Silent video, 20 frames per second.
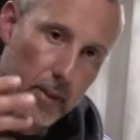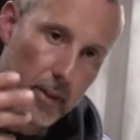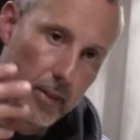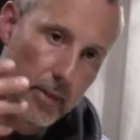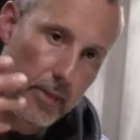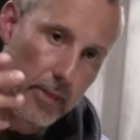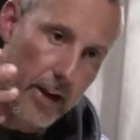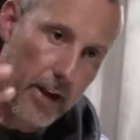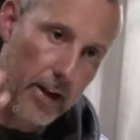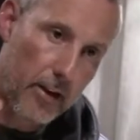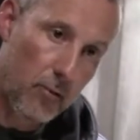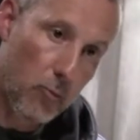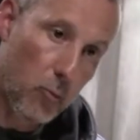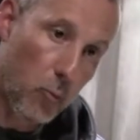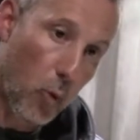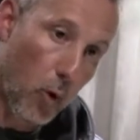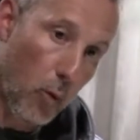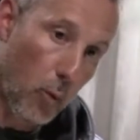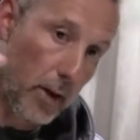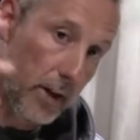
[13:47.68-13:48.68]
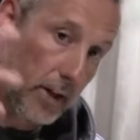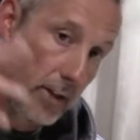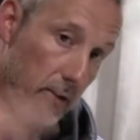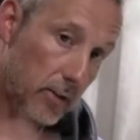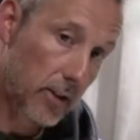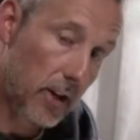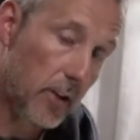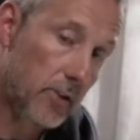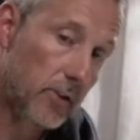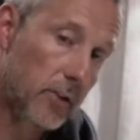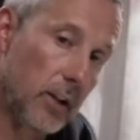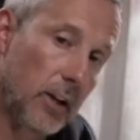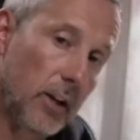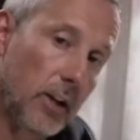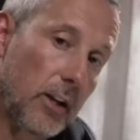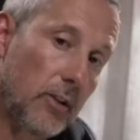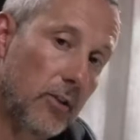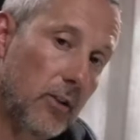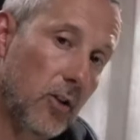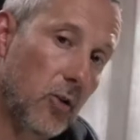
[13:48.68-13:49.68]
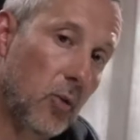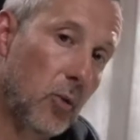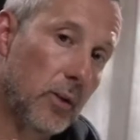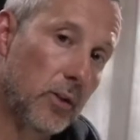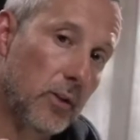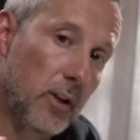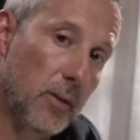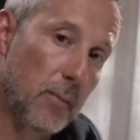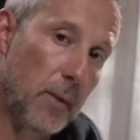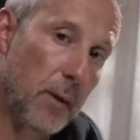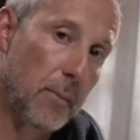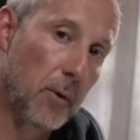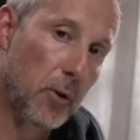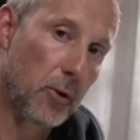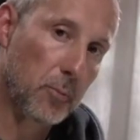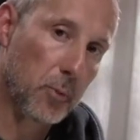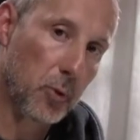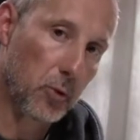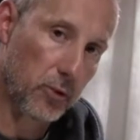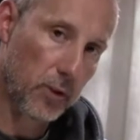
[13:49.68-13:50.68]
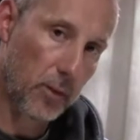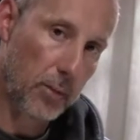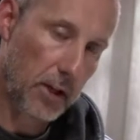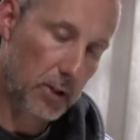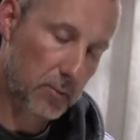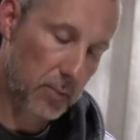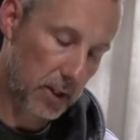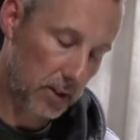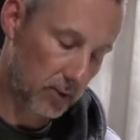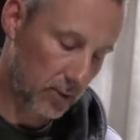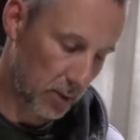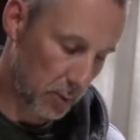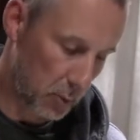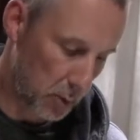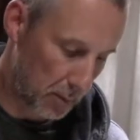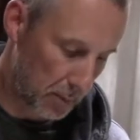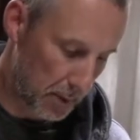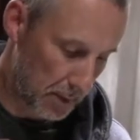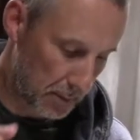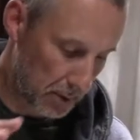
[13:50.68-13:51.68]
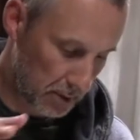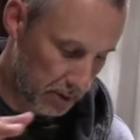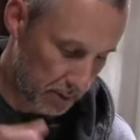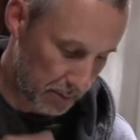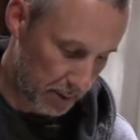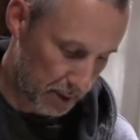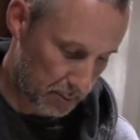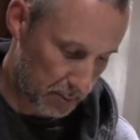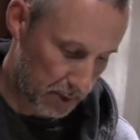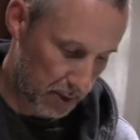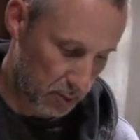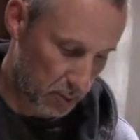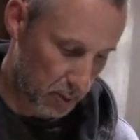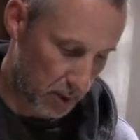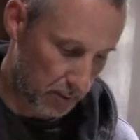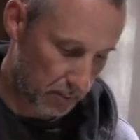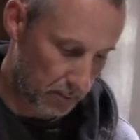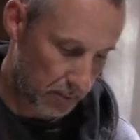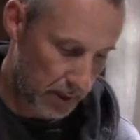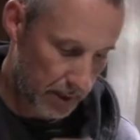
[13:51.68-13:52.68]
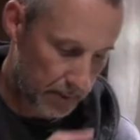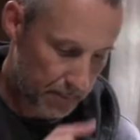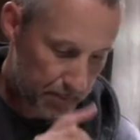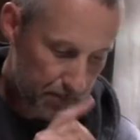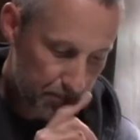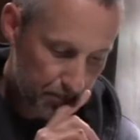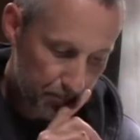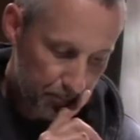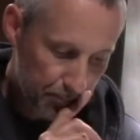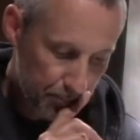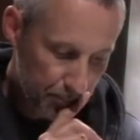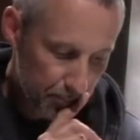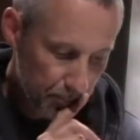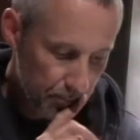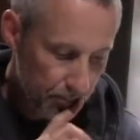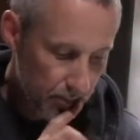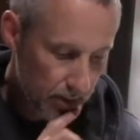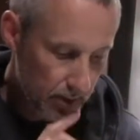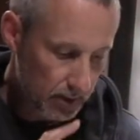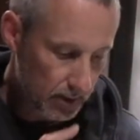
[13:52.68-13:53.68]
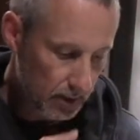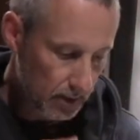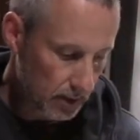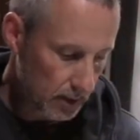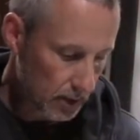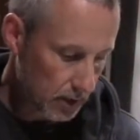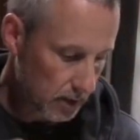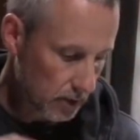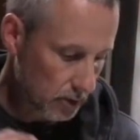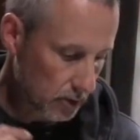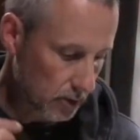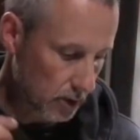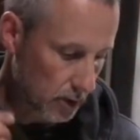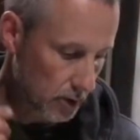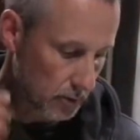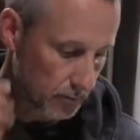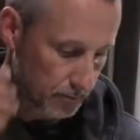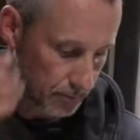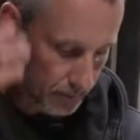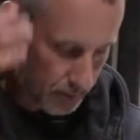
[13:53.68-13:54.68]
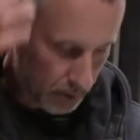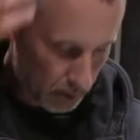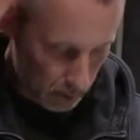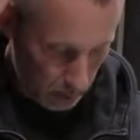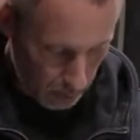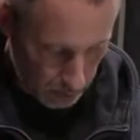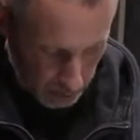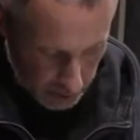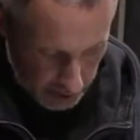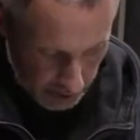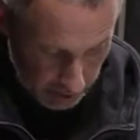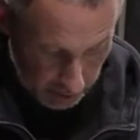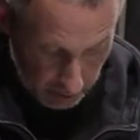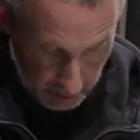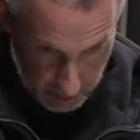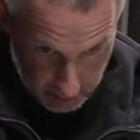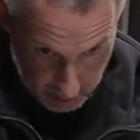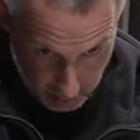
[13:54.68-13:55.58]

then what we're discussing isn't always going to be possible. Some aspects of it will be, but some aspects won't be. So the Causal Chakra is the